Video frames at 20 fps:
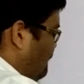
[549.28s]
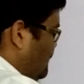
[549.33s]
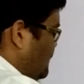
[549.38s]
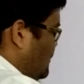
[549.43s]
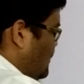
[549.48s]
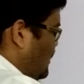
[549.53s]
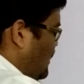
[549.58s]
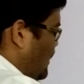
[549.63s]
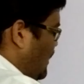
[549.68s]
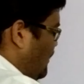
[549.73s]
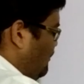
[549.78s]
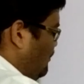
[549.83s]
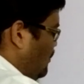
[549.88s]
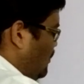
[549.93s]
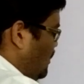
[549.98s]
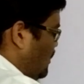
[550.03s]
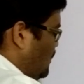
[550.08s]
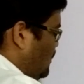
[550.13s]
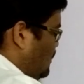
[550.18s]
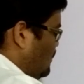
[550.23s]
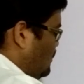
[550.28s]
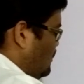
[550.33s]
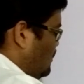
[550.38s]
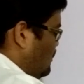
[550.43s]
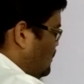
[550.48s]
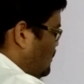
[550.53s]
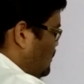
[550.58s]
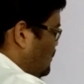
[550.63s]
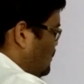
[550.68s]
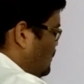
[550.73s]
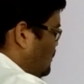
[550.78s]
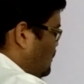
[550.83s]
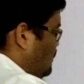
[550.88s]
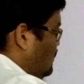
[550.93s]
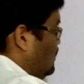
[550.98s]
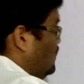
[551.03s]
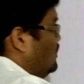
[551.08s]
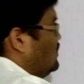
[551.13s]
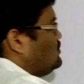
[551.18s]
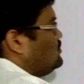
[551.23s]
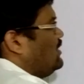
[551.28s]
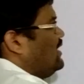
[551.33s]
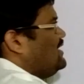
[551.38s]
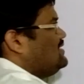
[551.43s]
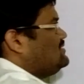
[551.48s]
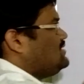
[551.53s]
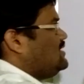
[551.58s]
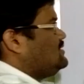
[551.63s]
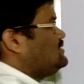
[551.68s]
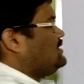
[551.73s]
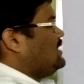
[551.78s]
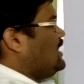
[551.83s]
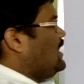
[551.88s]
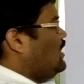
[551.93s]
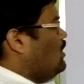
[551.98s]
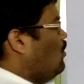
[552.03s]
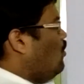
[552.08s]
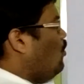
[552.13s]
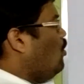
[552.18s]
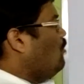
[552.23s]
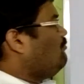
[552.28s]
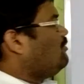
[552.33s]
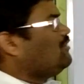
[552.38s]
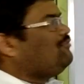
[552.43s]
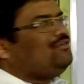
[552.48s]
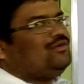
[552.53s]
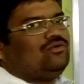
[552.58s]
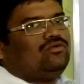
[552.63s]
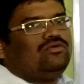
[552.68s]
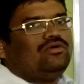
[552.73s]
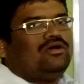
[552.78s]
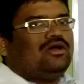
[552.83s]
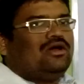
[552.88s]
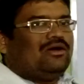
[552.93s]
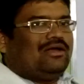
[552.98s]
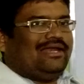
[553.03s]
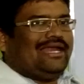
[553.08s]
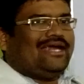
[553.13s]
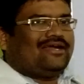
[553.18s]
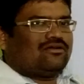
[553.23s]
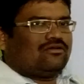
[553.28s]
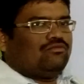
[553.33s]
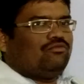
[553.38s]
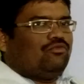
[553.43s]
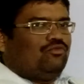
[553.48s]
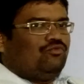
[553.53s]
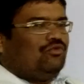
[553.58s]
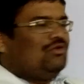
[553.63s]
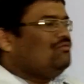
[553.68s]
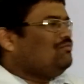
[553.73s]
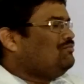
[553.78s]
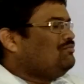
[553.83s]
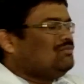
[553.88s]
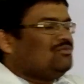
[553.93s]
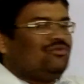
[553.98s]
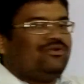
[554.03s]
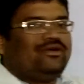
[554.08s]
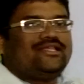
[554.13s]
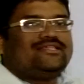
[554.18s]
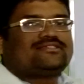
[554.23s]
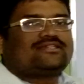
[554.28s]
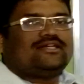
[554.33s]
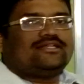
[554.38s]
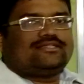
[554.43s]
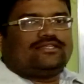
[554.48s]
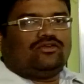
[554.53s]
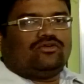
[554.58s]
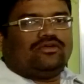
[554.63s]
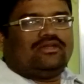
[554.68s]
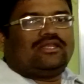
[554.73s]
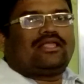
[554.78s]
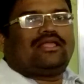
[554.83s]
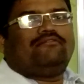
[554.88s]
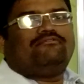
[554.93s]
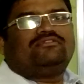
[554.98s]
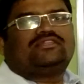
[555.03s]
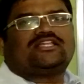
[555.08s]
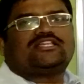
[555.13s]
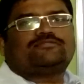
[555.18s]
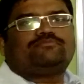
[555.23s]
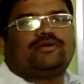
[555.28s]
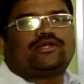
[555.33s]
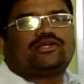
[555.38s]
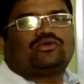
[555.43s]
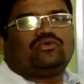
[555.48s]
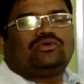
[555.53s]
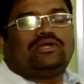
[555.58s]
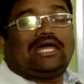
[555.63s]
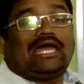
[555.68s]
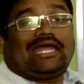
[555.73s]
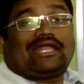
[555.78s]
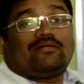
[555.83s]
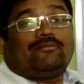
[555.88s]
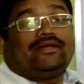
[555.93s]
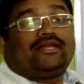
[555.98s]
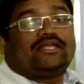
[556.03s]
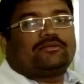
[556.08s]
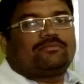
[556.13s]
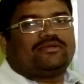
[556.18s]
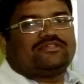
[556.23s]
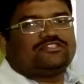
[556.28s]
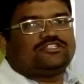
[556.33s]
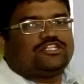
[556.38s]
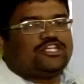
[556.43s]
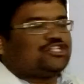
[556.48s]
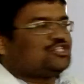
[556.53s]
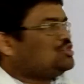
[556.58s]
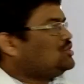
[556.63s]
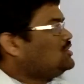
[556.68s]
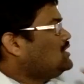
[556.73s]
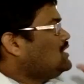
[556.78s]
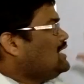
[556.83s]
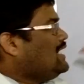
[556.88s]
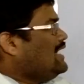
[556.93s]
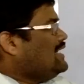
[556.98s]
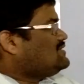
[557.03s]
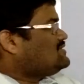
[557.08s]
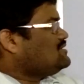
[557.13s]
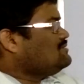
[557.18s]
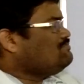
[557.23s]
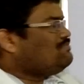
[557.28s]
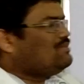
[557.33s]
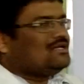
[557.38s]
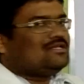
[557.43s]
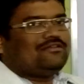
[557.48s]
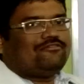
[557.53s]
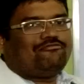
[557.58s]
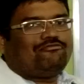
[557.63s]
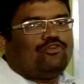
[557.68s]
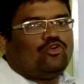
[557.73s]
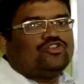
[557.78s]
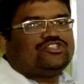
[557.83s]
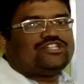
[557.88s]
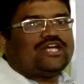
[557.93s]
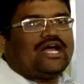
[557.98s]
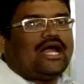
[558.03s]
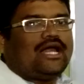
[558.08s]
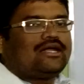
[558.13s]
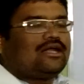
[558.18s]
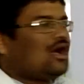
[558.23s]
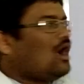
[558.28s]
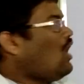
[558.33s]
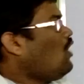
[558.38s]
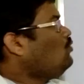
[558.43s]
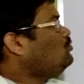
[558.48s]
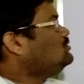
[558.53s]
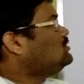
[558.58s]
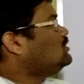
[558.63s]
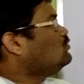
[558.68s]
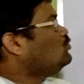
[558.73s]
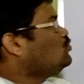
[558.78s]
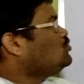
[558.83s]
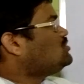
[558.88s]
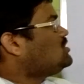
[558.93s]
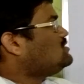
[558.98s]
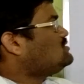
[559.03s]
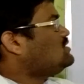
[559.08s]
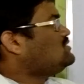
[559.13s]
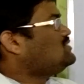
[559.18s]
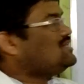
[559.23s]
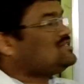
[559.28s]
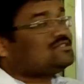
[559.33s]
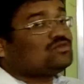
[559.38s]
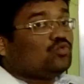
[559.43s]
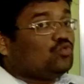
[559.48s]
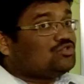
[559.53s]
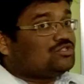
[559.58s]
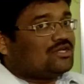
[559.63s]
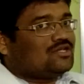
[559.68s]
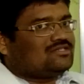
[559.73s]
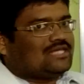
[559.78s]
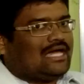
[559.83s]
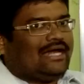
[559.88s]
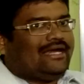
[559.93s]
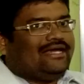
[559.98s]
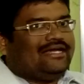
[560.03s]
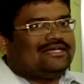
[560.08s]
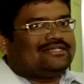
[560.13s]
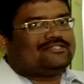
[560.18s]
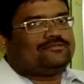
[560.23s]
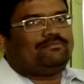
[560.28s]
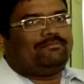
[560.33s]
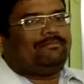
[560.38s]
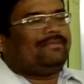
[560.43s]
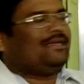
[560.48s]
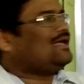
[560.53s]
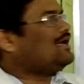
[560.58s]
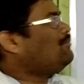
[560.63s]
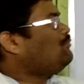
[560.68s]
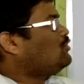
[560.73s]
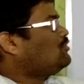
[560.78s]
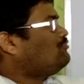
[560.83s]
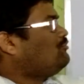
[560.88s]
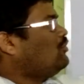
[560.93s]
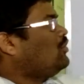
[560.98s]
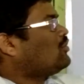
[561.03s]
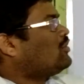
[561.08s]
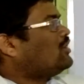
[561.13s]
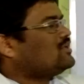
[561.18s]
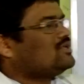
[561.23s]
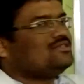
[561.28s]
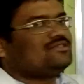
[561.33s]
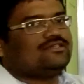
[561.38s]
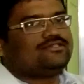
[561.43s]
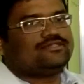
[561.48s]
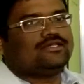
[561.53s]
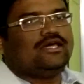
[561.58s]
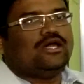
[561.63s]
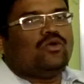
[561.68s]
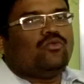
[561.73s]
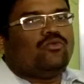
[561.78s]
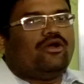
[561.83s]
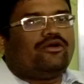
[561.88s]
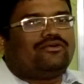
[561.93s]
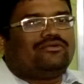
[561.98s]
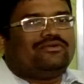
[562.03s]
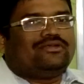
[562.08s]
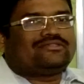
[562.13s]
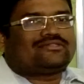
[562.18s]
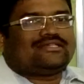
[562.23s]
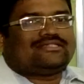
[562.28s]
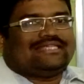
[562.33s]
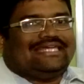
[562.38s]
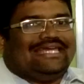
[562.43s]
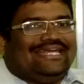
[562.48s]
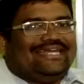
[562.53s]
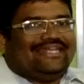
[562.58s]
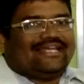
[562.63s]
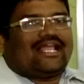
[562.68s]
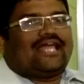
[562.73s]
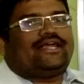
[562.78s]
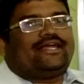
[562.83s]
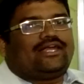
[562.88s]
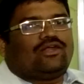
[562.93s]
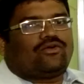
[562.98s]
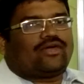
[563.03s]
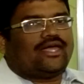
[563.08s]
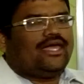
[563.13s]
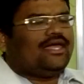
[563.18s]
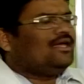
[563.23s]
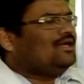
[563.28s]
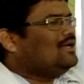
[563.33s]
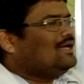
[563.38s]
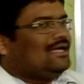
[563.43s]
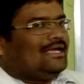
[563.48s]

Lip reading: That haploid. So it's just an overview. Later on we'll discuss with respect to diagrammatic presentation. A simple flow chart how the oogenesis, just oogenesis, I didn't speak about folliculogenesis. We have to discuss integrated. Okay.